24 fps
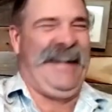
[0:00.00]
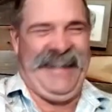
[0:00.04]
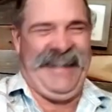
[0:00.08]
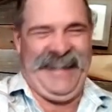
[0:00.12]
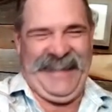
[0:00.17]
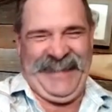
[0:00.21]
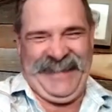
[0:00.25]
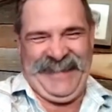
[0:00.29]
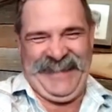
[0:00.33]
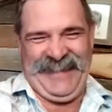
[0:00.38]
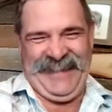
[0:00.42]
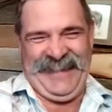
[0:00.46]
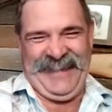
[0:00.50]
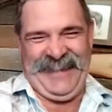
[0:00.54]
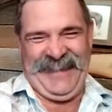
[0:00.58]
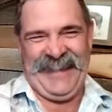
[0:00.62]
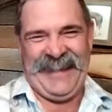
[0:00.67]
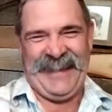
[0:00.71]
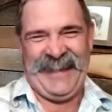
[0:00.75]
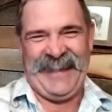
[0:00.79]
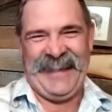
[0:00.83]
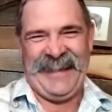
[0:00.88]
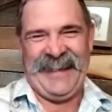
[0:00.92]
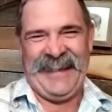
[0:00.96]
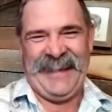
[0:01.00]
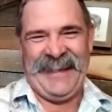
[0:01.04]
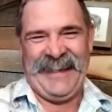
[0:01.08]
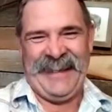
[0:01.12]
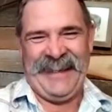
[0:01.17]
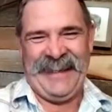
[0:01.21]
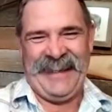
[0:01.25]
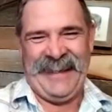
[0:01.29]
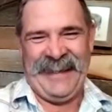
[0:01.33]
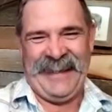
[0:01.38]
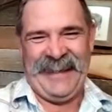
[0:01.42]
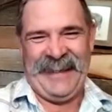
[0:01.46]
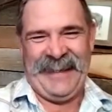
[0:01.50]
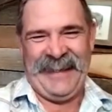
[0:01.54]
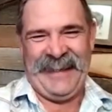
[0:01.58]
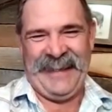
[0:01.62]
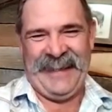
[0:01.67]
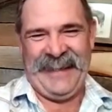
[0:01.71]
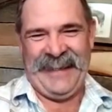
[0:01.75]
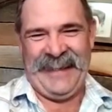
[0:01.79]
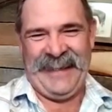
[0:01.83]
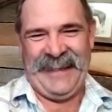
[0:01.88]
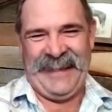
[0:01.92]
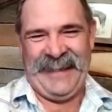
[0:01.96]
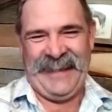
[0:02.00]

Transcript: No words are spoken by the person on screen.